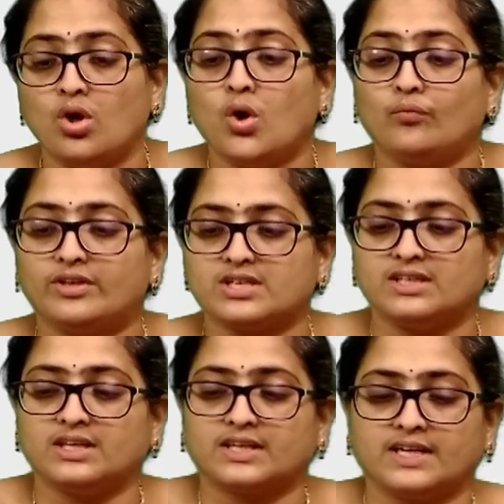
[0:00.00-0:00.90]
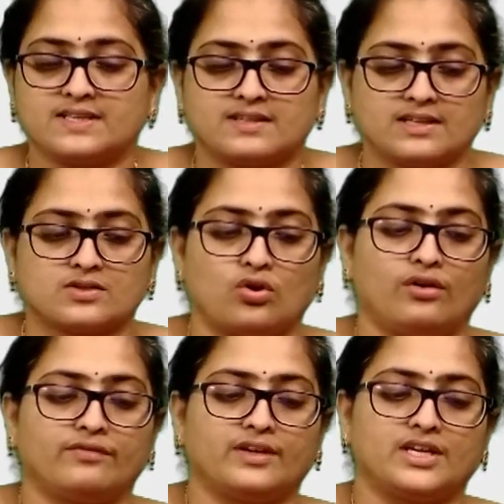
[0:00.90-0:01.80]
which indicates this
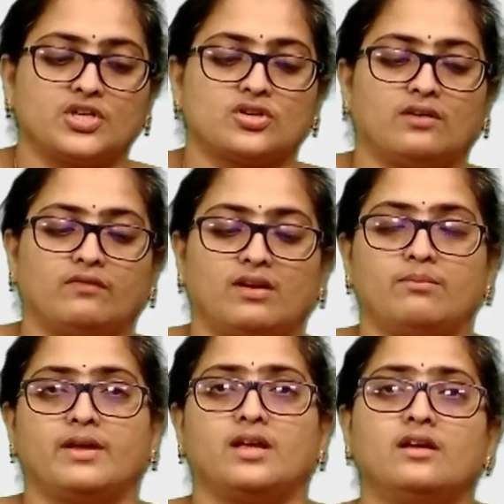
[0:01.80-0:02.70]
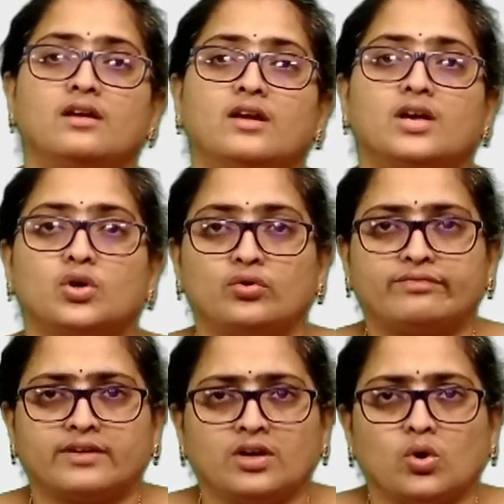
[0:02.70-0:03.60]
configuration will be good
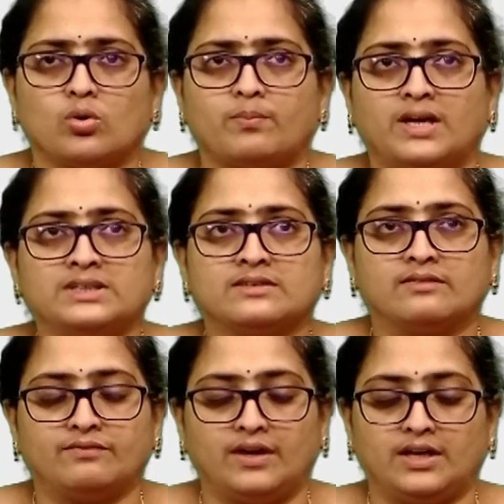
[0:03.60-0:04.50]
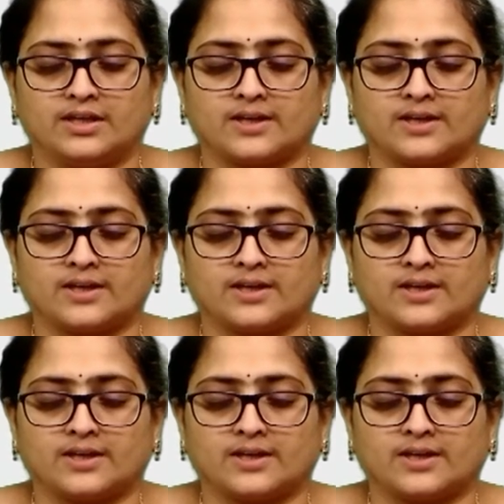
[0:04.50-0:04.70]
for Lupus filter.